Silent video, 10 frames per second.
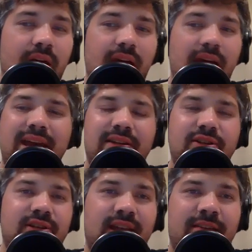I guess
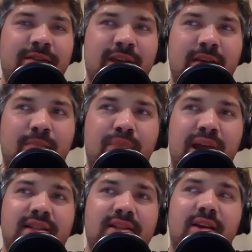just like a
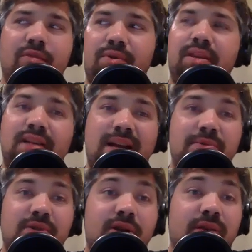baseline of what these
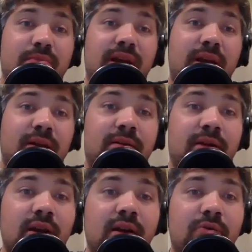animals could be and
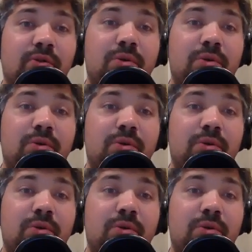what